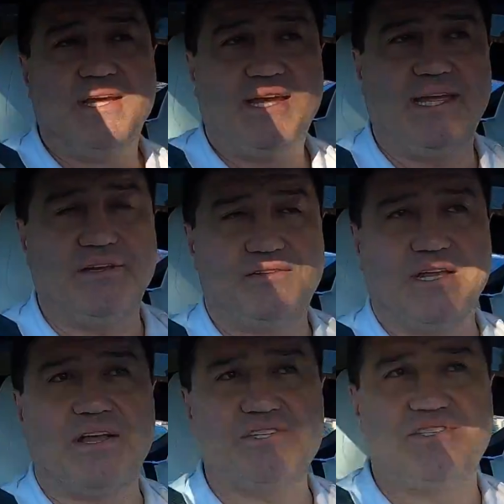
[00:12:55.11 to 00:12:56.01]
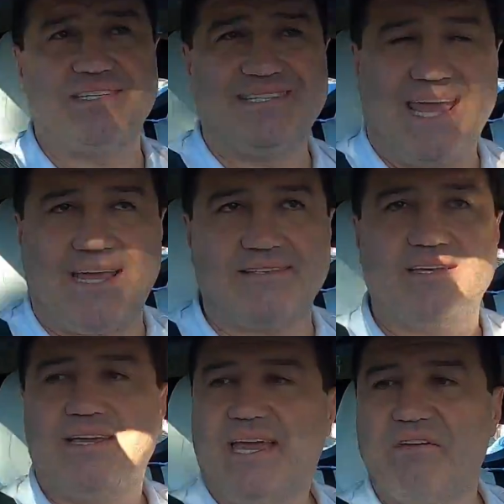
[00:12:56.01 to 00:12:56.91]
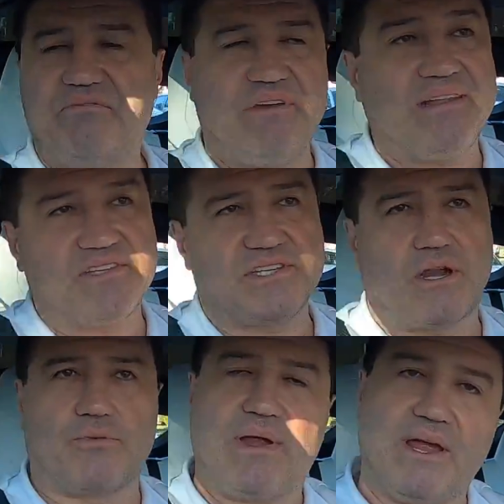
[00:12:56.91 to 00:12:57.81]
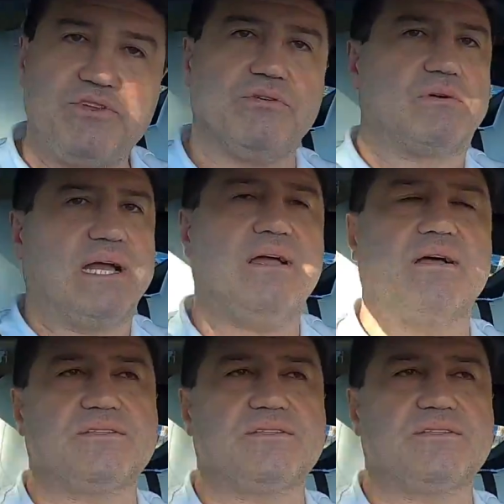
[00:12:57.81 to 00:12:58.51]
It does detect events around your car.